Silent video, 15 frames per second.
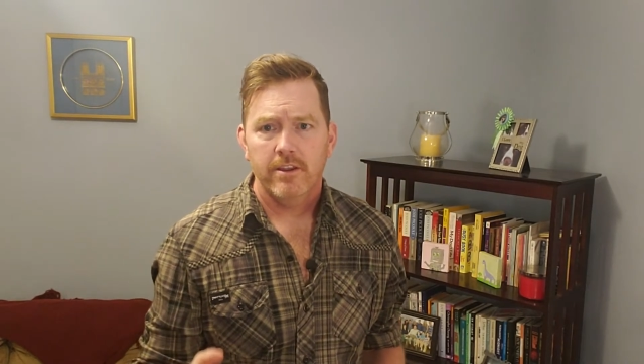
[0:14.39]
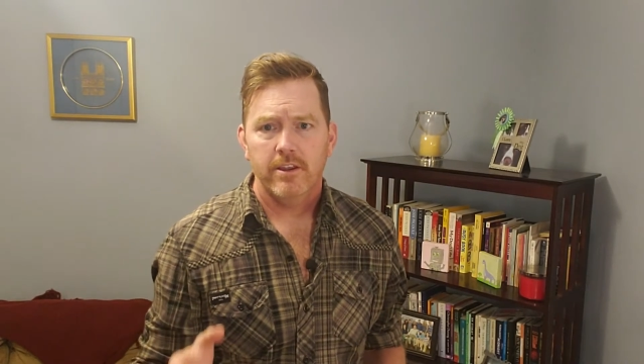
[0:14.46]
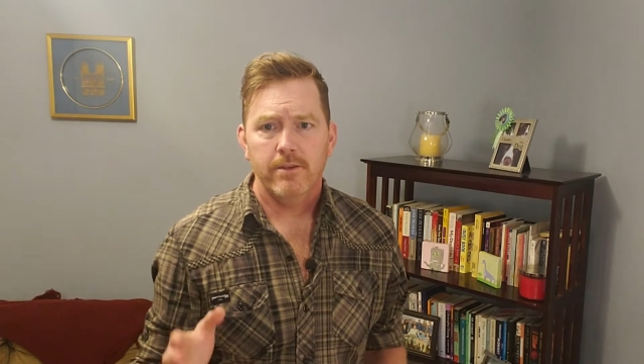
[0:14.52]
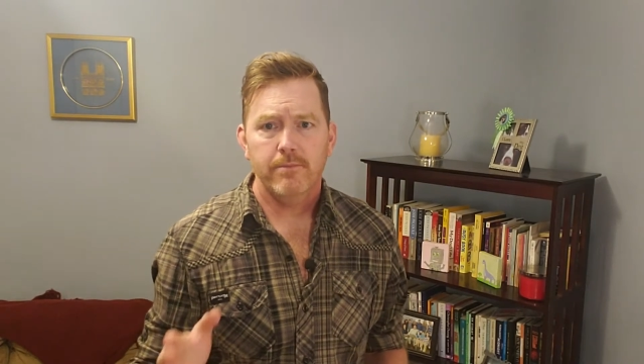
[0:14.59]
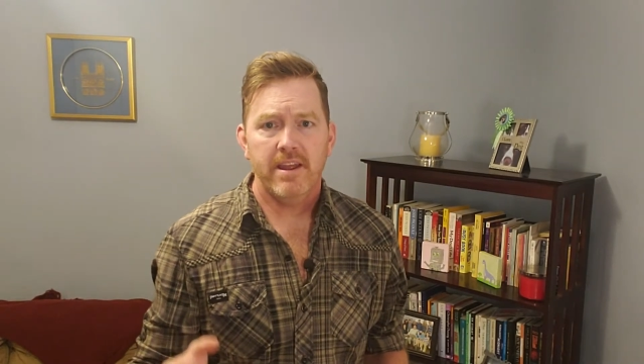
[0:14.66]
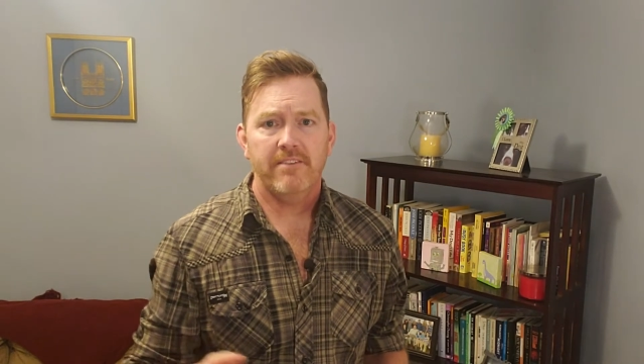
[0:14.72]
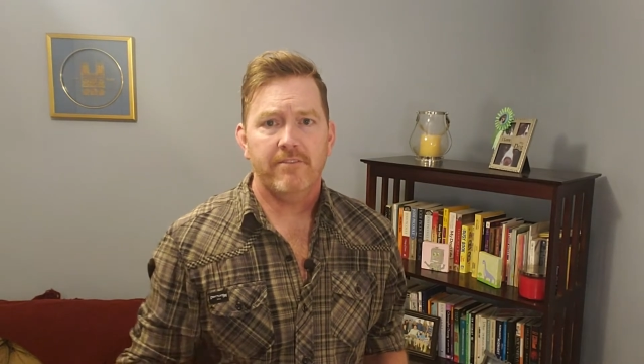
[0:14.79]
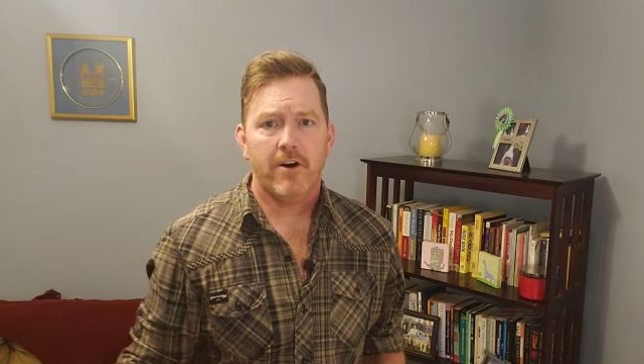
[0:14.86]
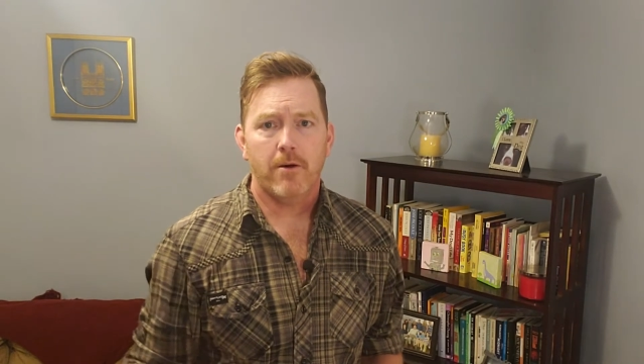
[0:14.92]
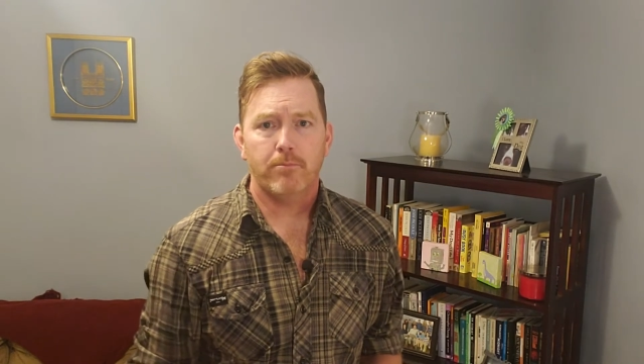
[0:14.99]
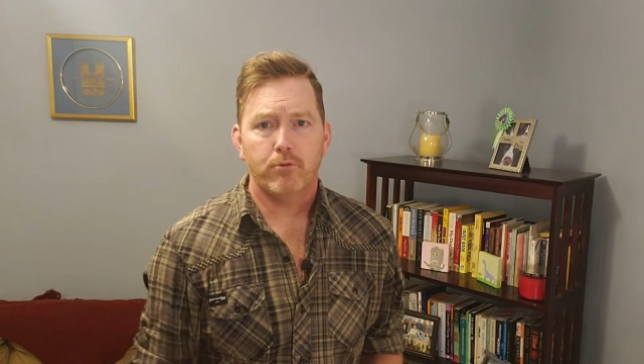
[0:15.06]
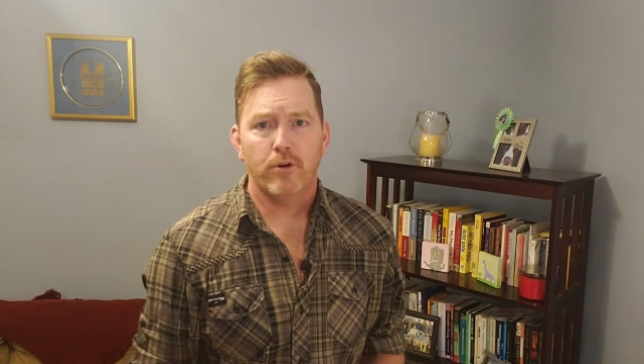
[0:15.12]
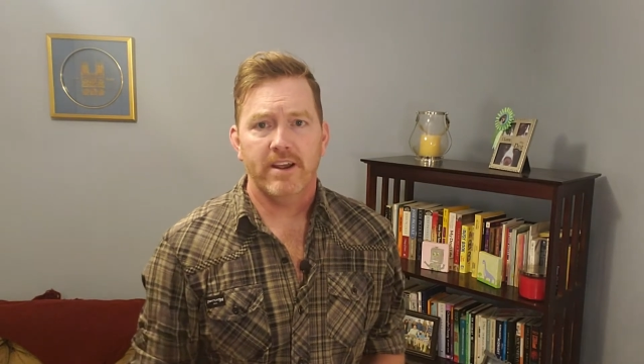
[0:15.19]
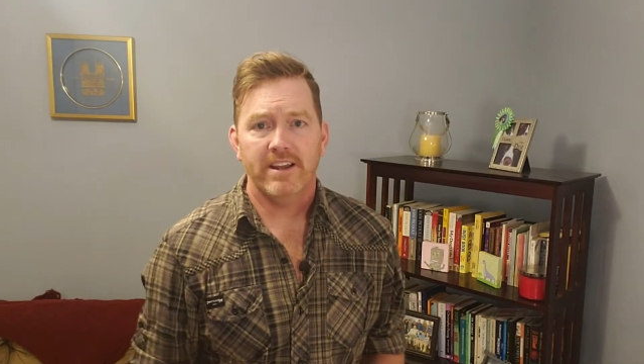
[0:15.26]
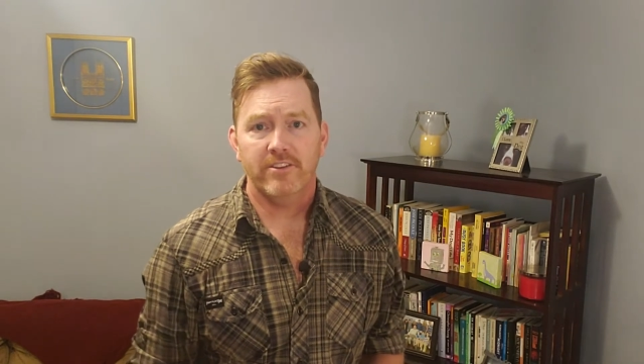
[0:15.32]
you may fall
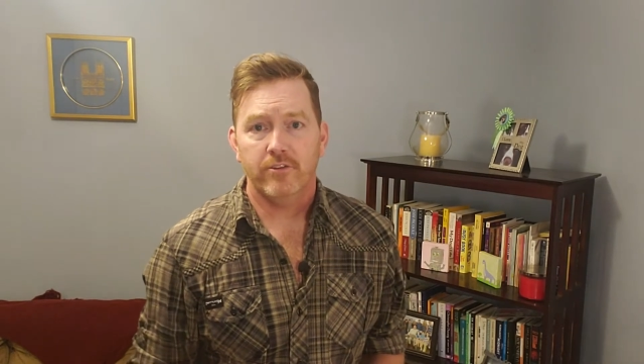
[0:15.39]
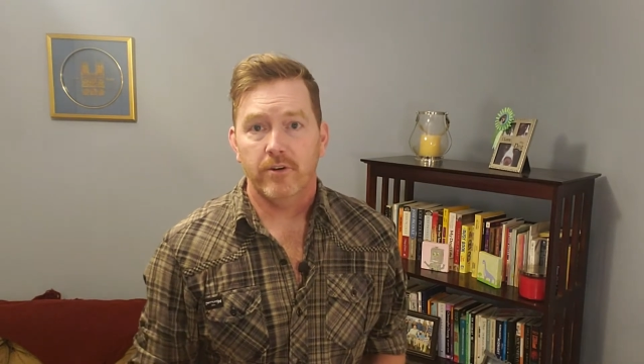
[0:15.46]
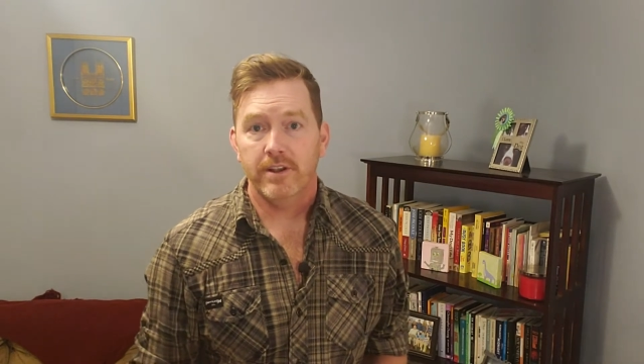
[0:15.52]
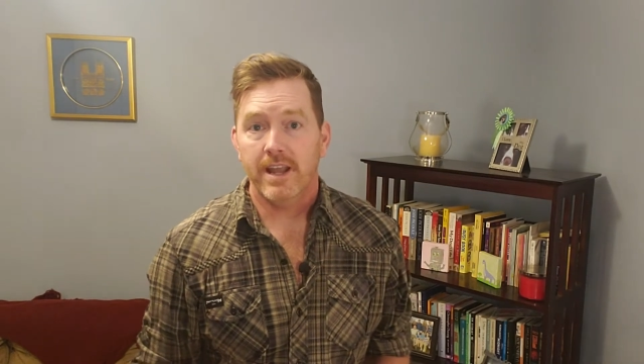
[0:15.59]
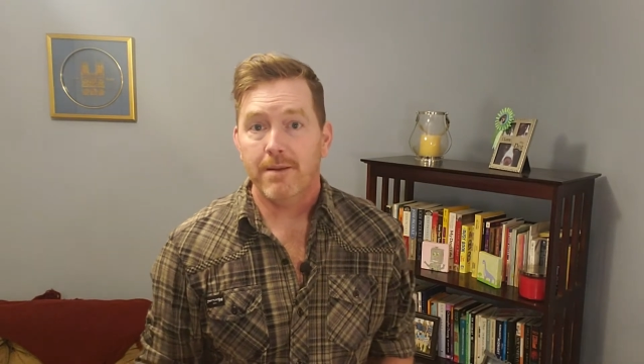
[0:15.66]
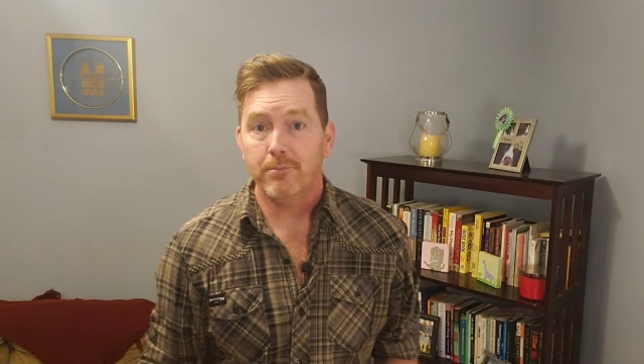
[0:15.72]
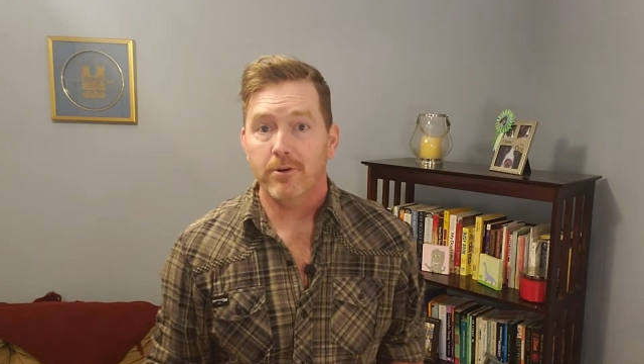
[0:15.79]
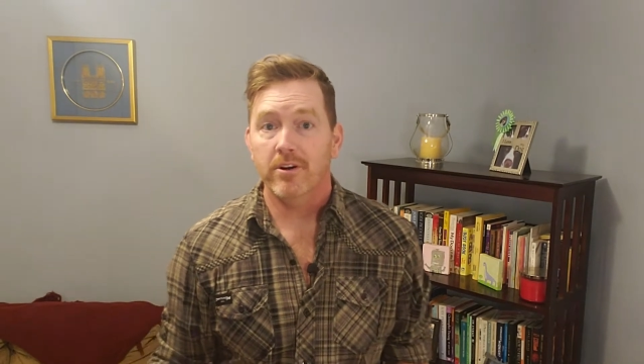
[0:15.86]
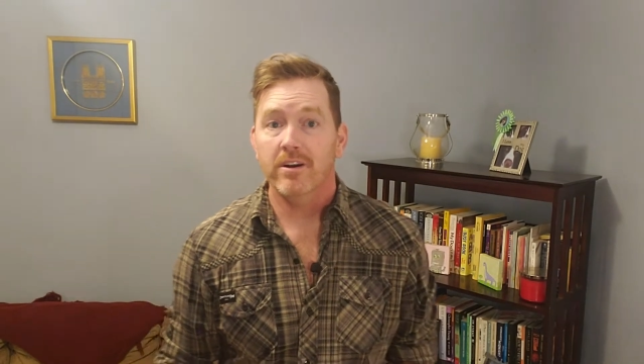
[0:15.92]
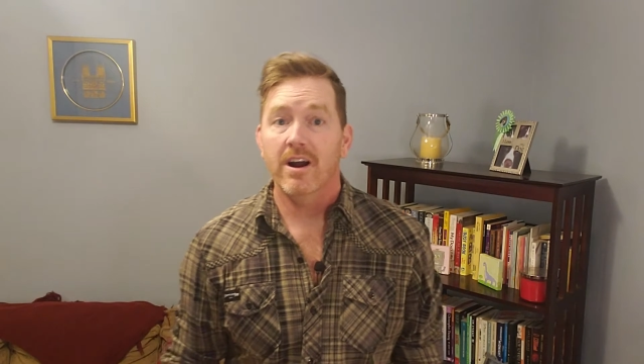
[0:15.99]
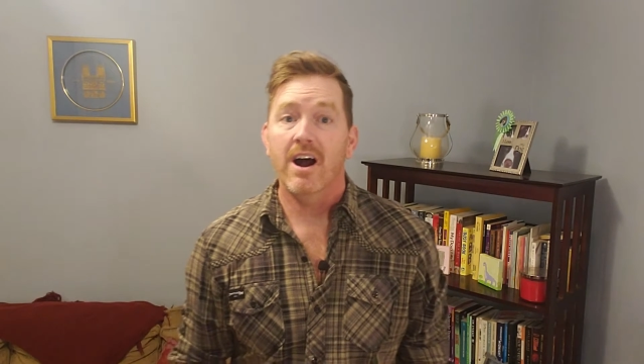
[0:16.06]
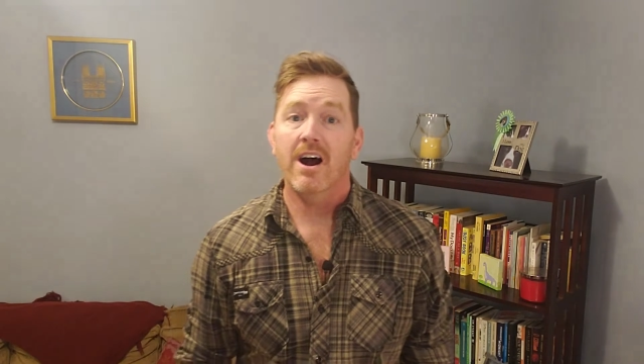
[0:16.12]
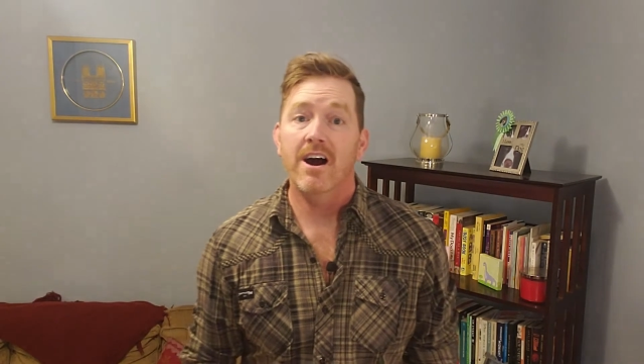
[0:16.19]
prey to a number